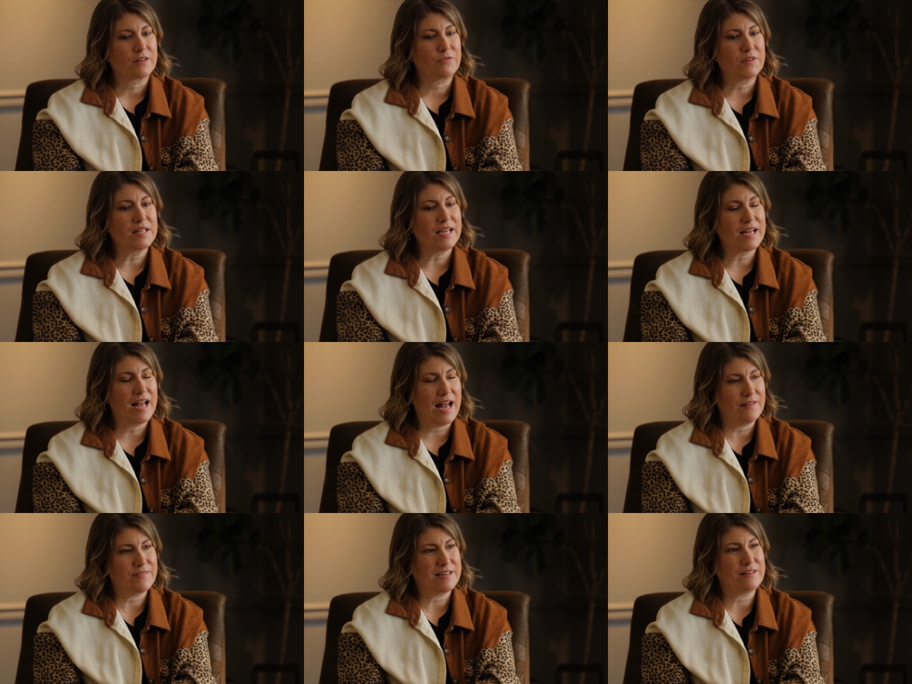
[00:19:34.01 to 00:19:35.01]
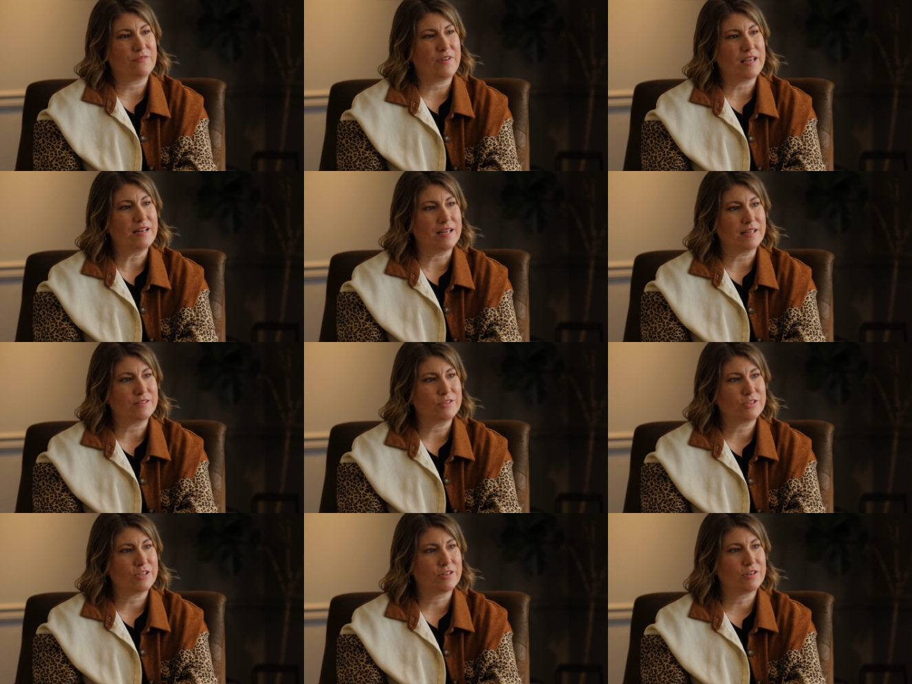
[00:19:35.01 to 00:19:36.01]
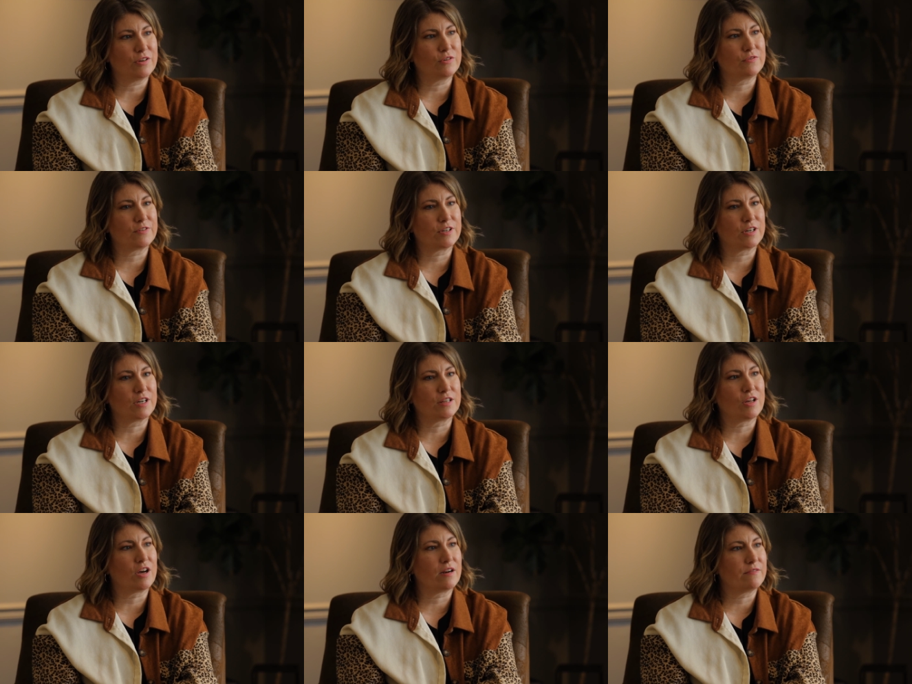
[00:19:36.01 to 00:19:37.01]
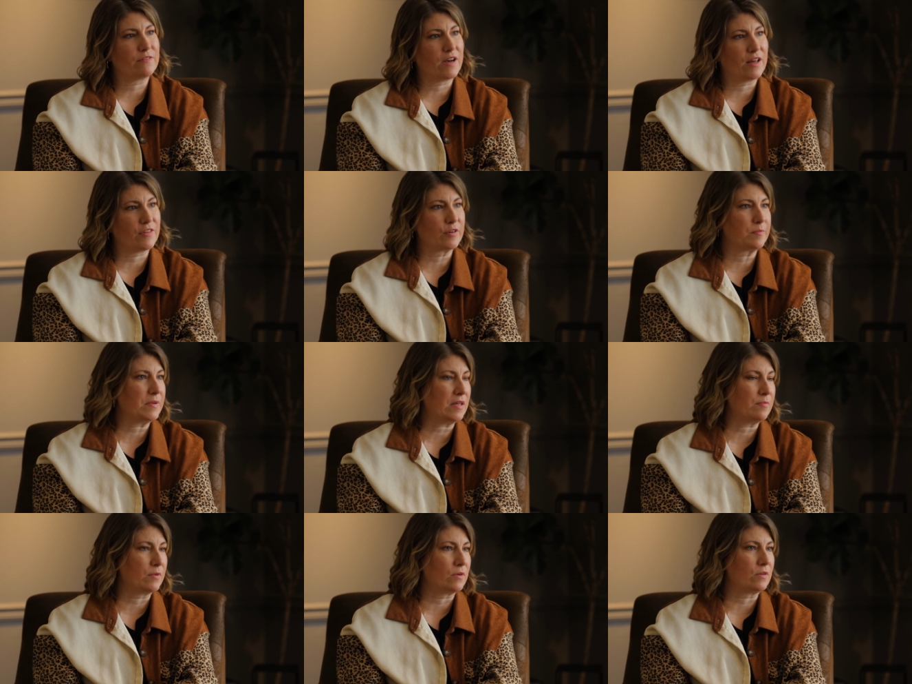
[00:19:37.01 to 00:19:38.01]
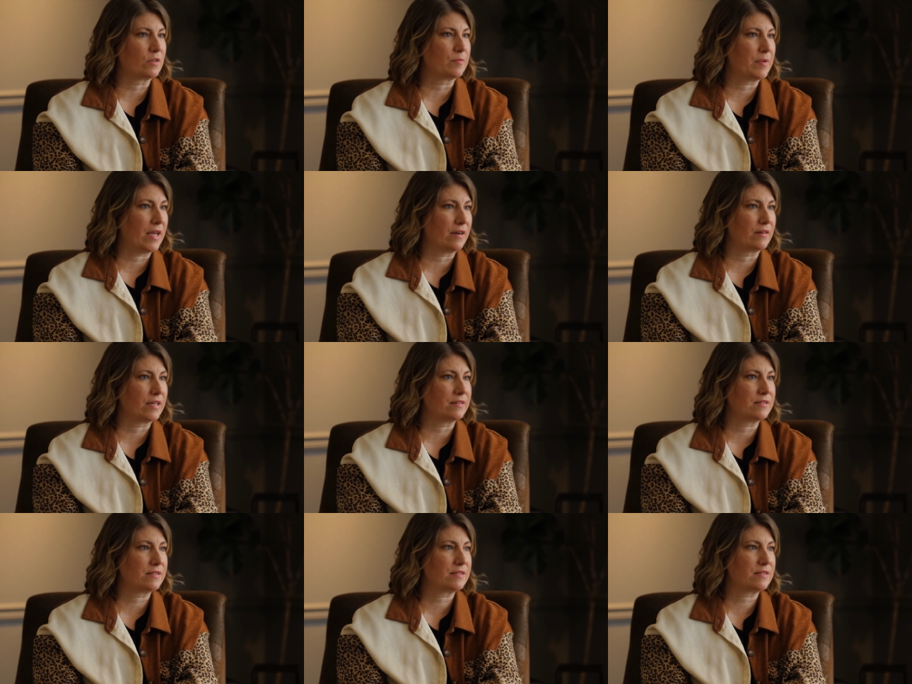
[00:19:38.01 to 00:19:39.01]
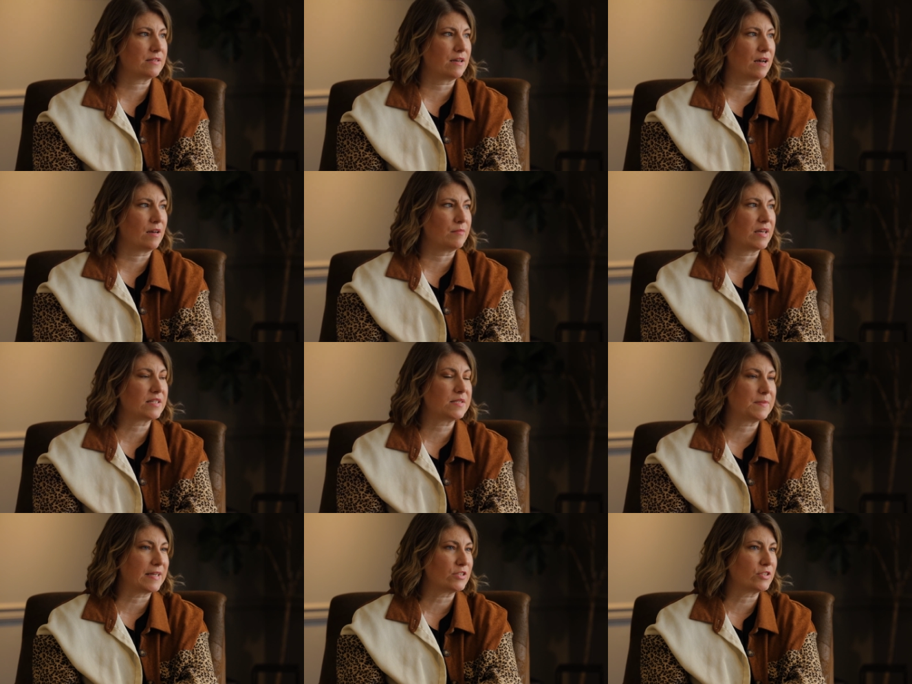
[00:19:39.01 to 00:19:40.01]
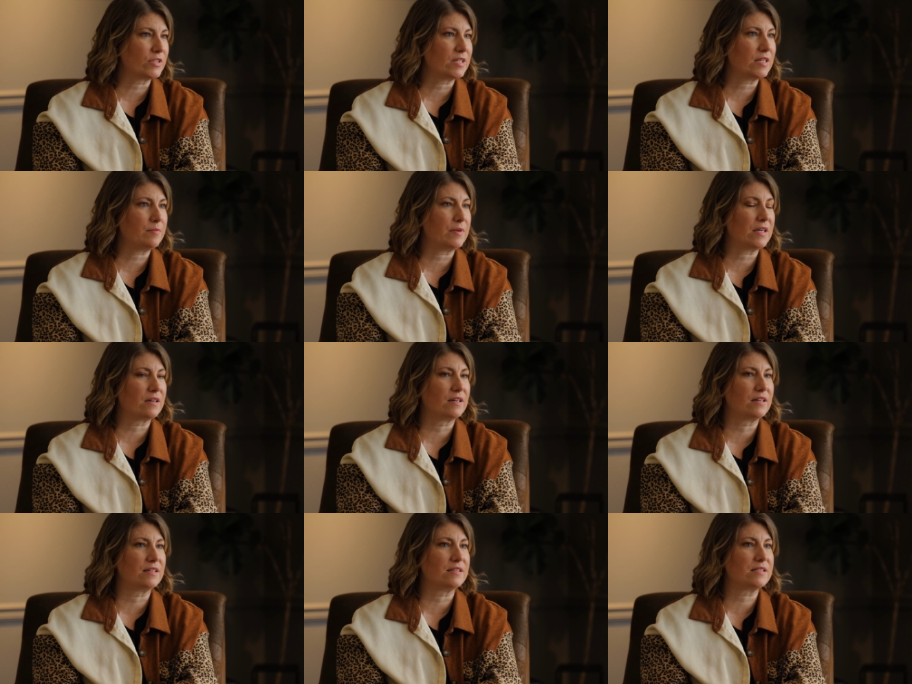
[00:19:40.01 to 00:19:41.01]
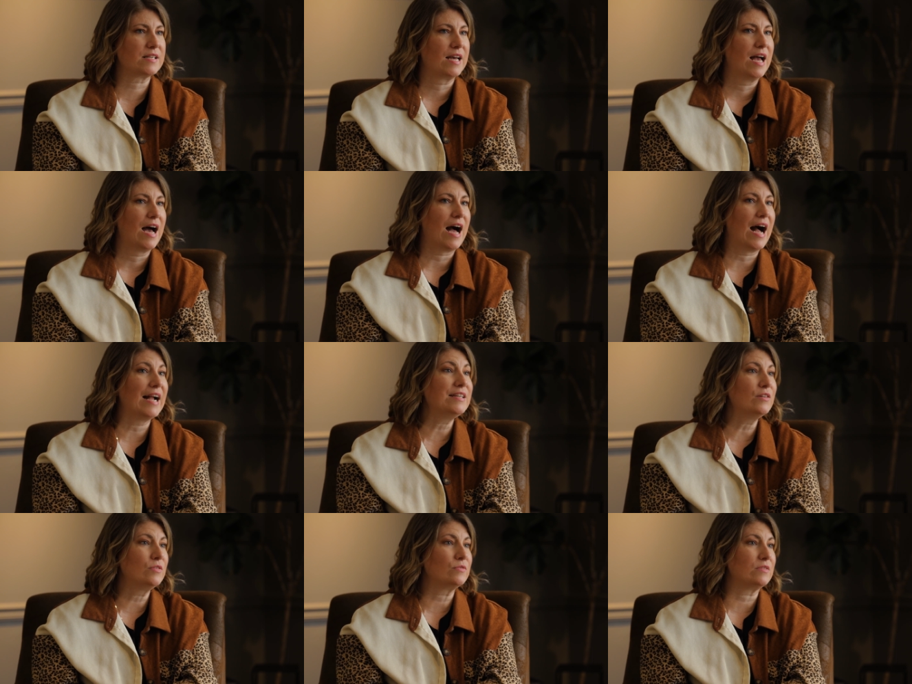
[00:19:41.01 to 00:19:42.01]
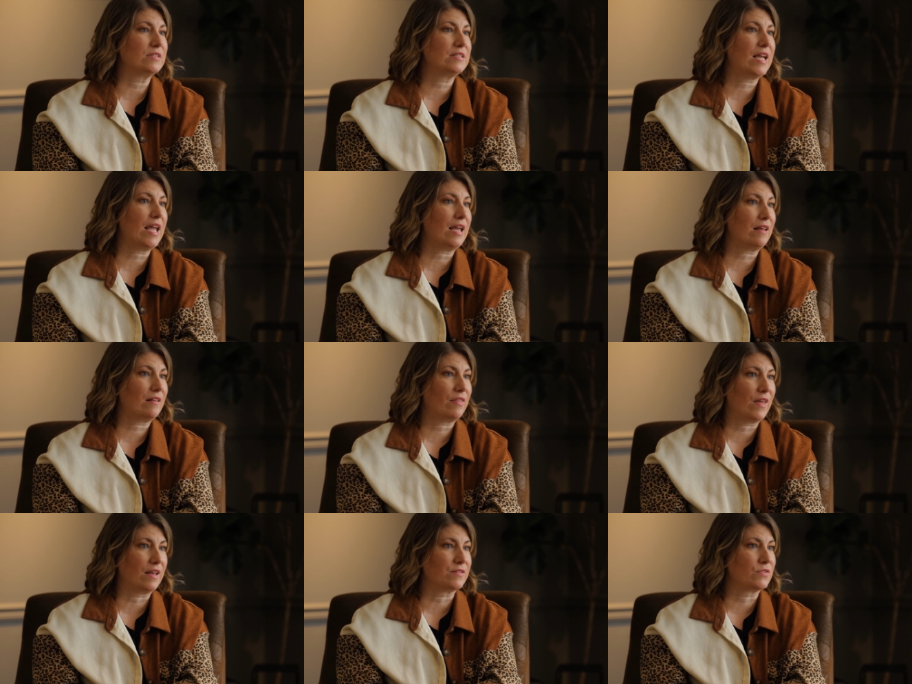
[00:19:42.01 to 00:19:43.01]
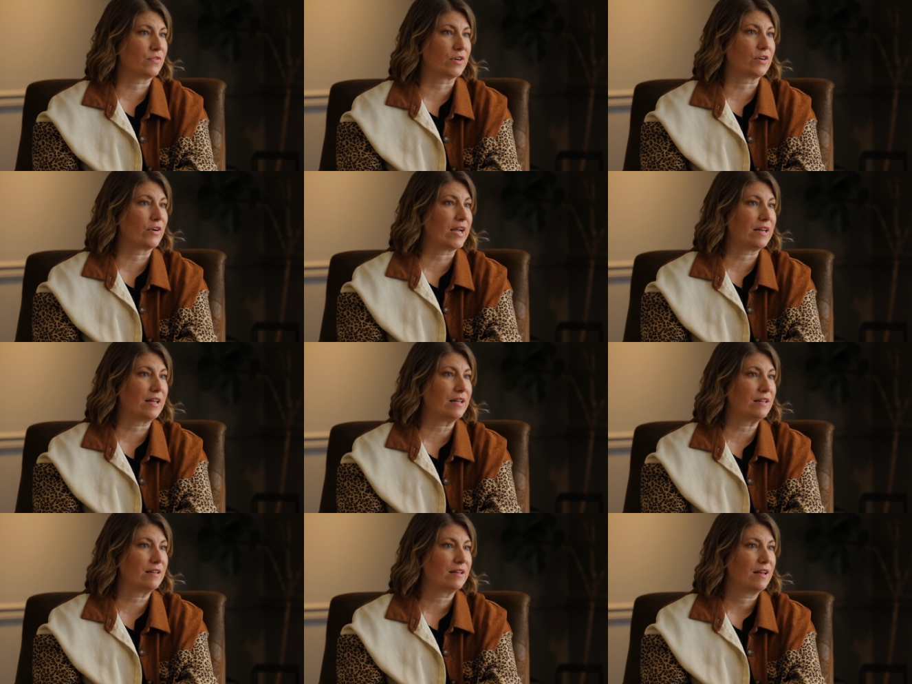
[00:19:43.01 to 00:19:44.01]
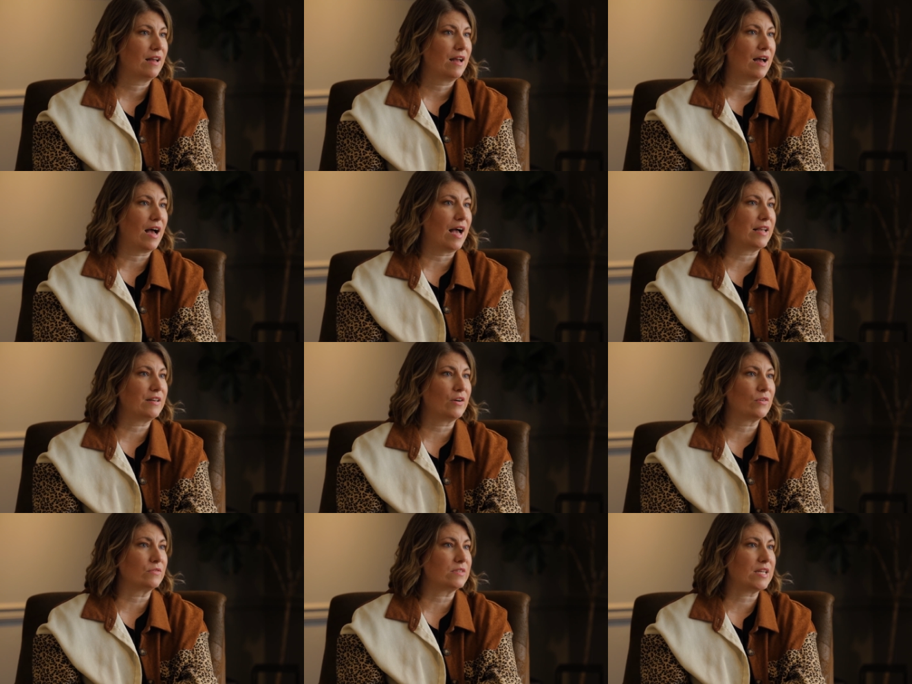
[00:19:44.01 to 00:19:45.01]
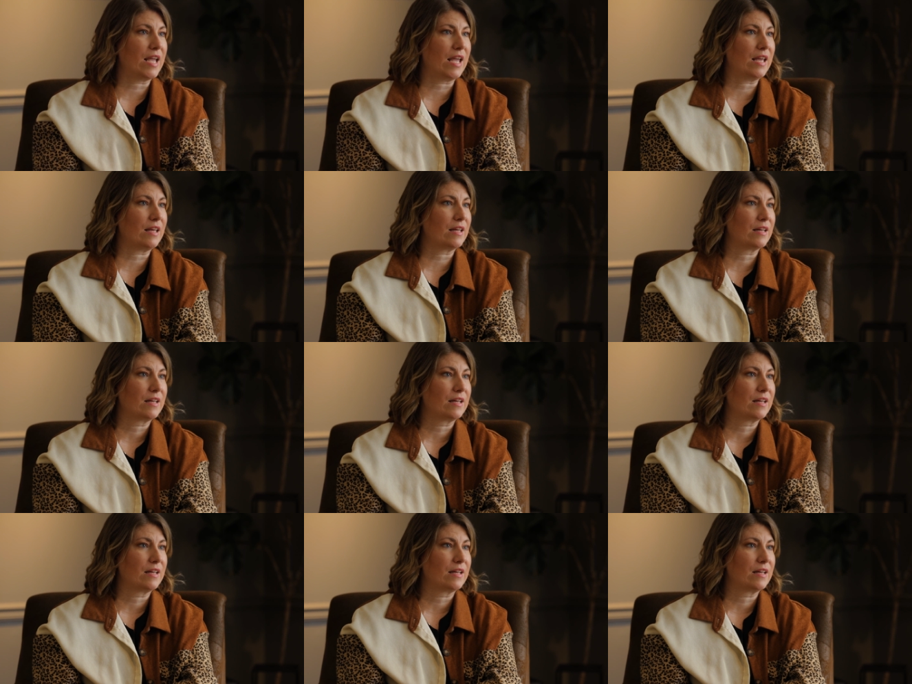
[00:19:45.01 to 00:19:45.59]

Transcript: I feel like I have an advantage over a lot of other people or parents, mm-hmm. um, especially because I don't take things for granted. I don't take.